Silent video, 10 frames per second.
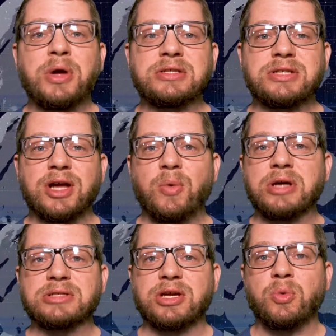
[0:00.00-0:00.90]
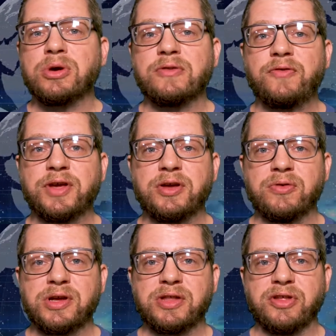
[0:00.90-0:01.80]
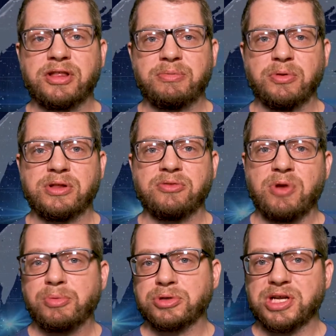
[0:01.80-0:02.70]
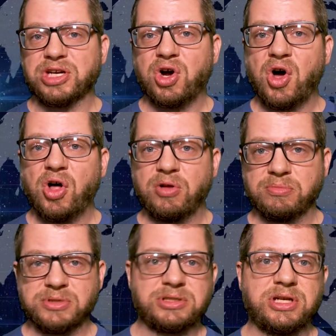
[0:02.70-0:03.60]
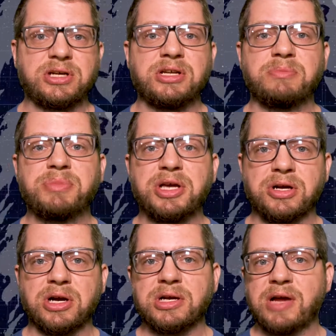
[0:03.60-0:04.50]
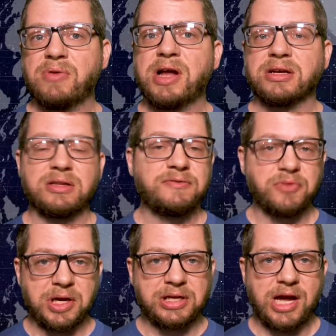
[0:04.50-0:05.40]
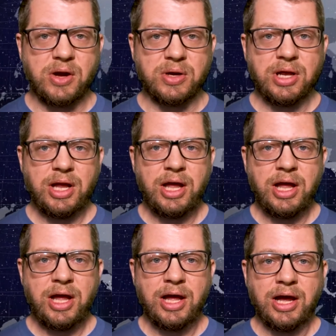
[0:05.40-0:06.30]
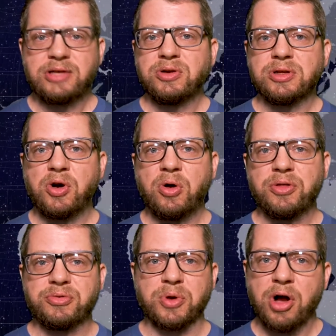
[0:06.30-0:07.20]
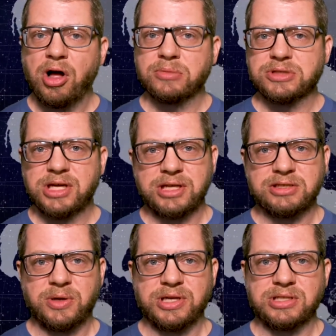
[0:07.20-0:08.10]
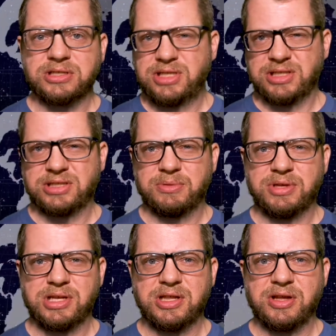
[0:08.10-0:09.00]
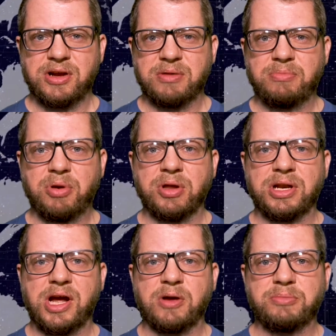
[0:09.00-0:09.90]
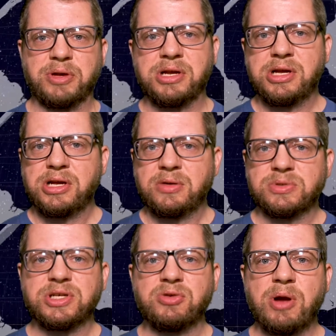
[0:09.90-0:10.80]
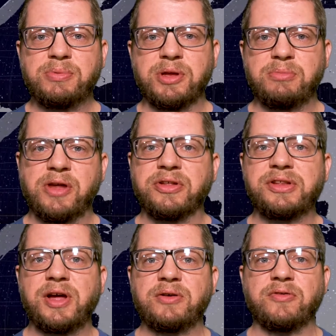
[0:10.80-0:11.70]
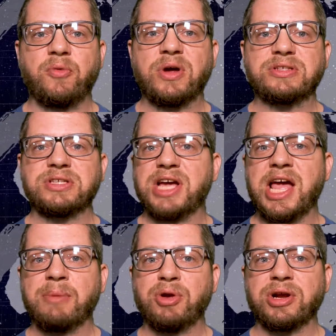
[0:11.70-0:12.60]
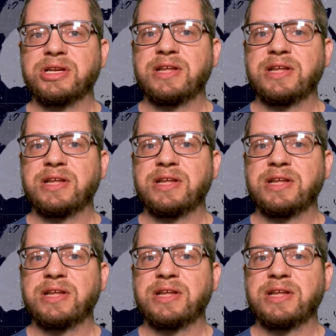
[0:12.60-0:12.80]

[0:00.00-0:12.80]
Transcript: Wednesday, Wes got a wooden figurine that's supposed to represent Calm stuck in a beaker and ironically freaked out. I drilled a hole through Calm's head so I could stick something in there to pull it out, but was interrupted by the sound of Wesley hammering a